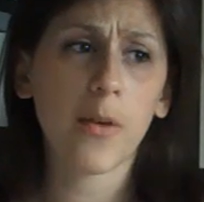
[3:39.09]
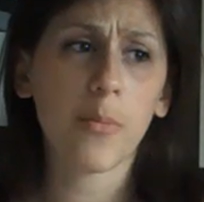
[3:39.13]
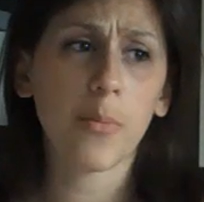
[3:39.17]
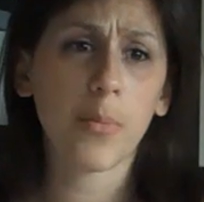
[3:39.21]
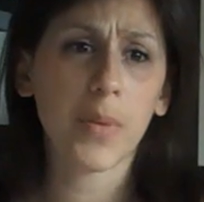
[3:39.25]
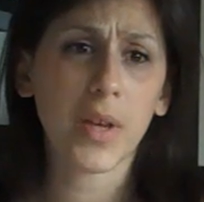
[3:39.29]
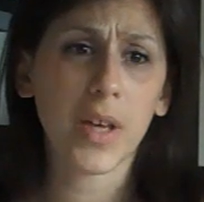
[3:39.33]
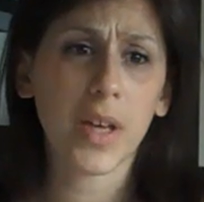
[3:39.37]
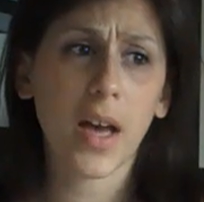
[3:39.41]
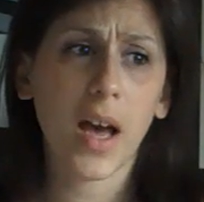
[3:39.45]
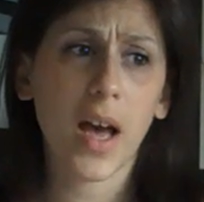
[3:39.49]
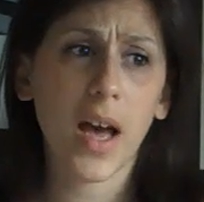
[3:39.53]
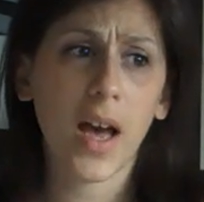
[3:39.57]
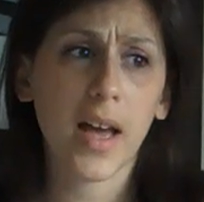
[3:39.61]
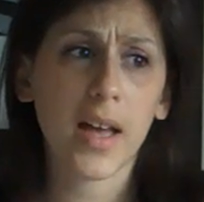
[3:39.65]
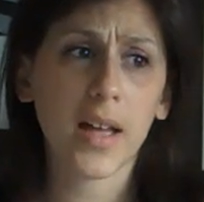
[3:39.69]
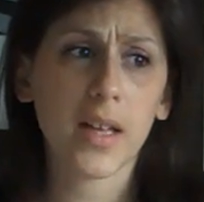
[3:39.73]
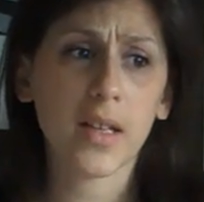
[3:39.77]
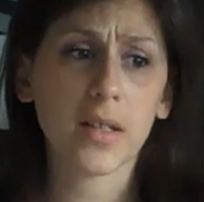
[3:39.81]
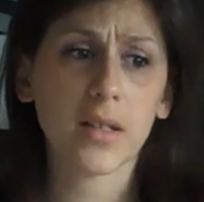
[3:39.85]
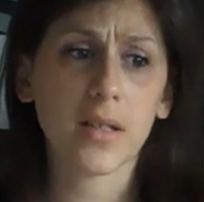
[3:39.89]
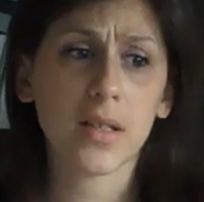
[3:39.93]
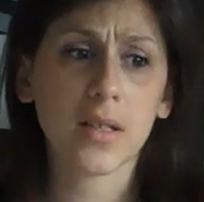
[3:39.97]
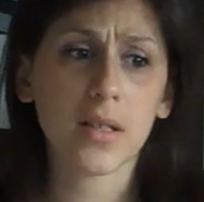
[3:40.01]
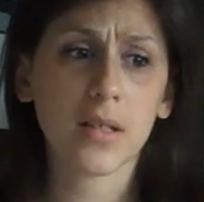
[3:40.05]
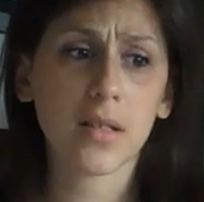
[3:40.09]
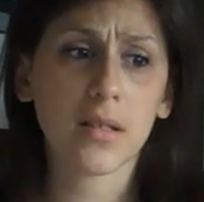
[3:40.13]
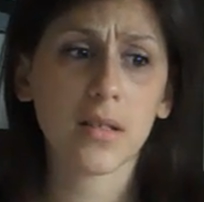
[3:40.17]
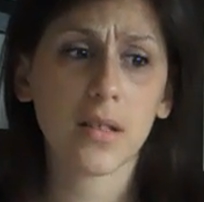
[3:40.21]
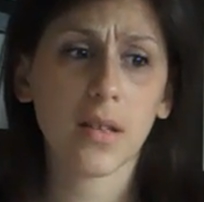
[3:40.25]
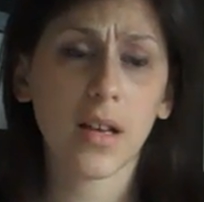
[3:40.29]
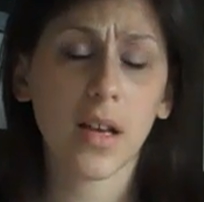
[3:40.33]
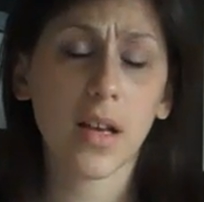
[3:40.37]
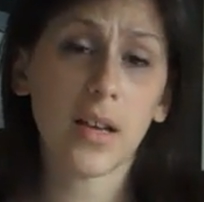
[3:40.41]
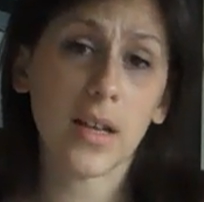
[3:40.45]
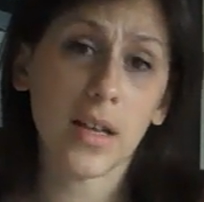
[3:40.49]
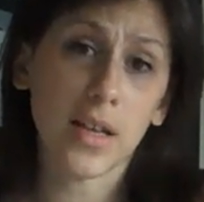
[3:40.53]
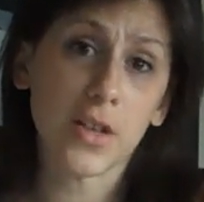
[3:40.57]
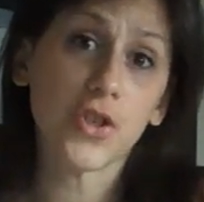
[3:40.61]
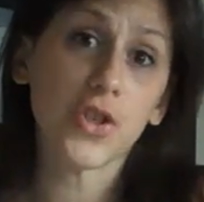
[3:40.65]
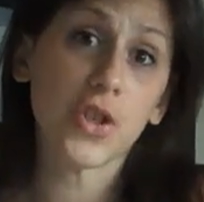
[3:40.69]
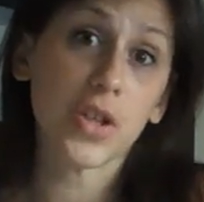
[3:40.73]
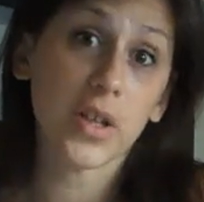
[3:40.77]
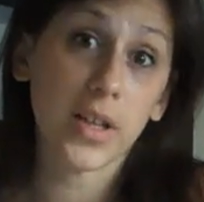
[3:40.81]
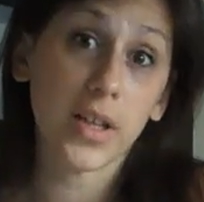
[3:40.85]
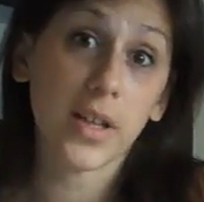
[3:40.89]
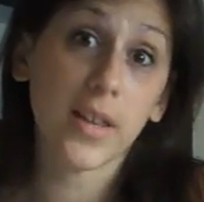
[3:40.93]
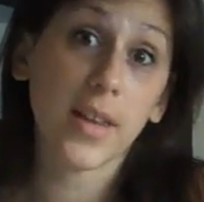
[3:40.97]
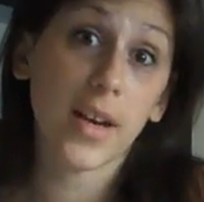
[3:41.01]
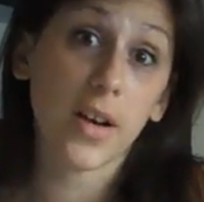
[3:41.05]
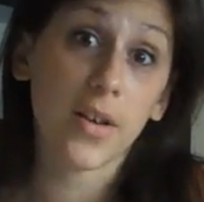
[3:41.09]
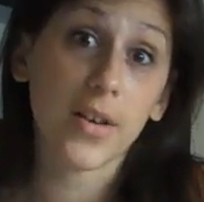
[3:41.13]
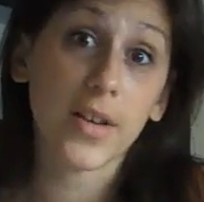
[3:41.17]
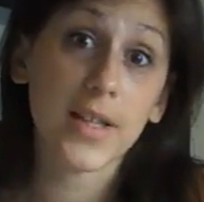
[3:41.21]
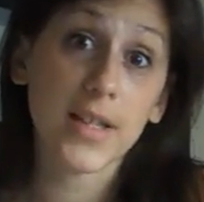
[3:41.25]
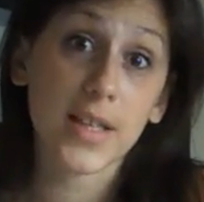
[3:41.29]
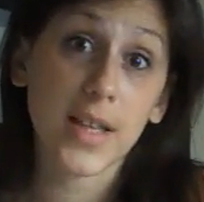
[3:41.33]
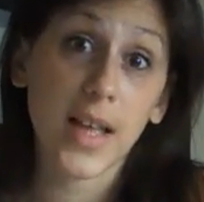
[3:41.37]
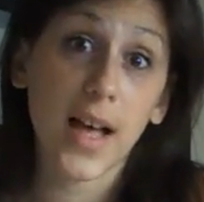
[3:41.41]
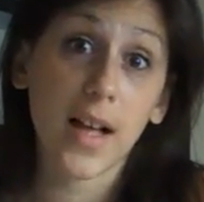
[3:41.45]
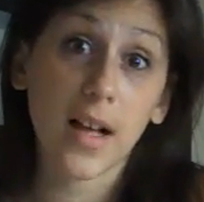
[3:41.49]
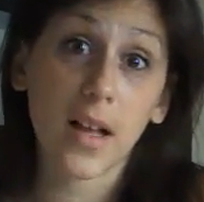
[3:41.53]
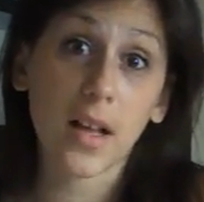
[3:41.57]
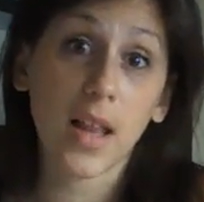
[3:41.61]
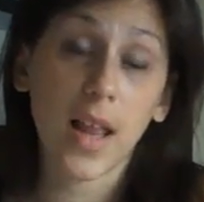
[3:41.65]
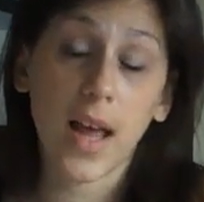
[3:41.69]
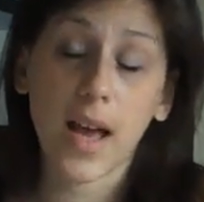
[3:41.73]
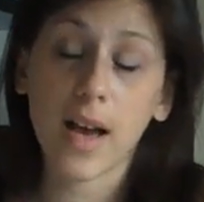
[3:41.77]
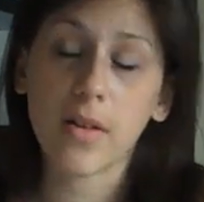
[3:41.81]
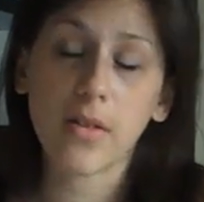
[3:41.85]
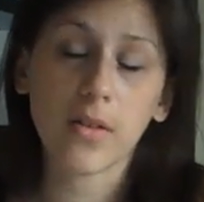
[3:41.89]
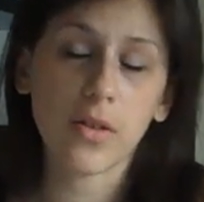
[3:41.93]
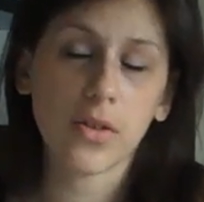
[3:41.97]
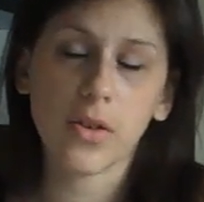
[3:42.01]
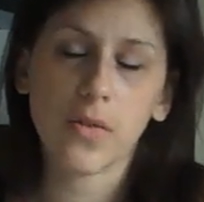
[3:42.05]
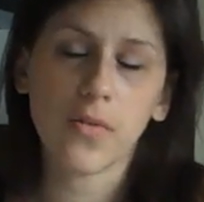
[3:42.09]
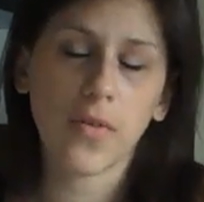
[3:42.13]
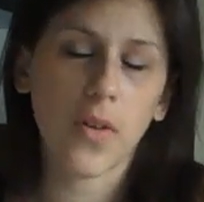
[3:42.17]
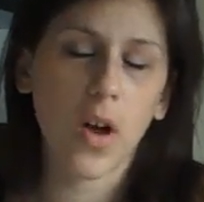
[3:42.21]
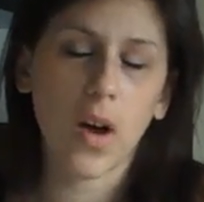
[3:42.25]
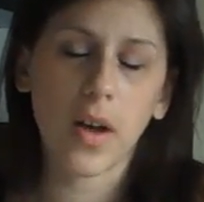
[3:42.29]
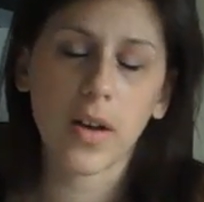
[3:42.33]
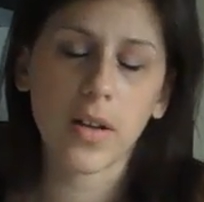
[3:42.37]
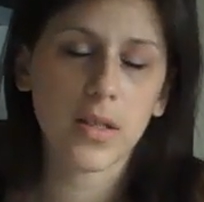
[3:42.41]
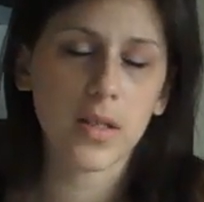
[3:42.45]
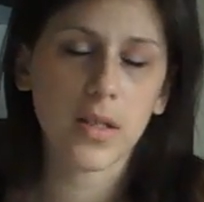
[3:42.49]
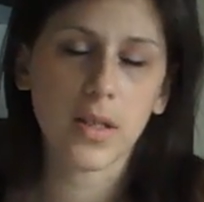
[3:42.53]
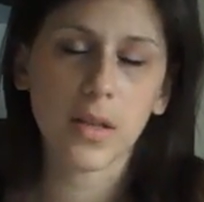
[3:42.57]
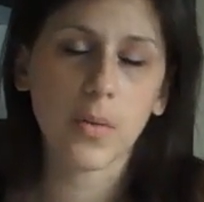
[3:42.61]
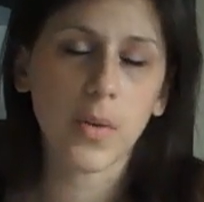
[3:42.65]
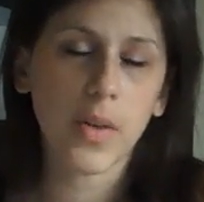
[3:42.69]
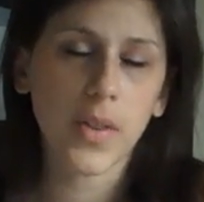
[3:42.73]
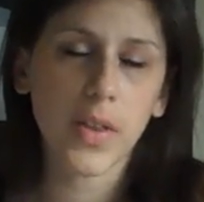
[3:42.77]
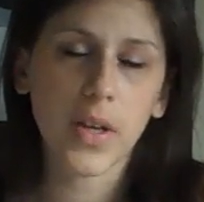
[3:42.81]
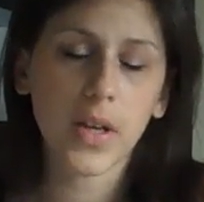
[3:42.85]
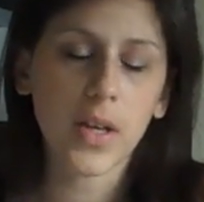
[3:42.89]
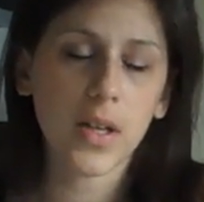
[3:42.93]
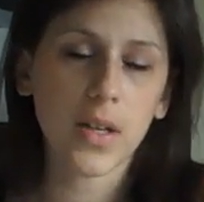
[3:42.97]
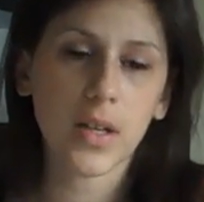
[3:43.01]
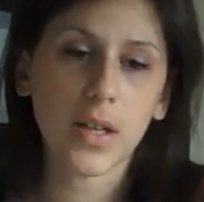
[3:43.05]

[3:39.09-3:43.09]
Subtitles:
because initially there is that cloud and you've got to deal with it,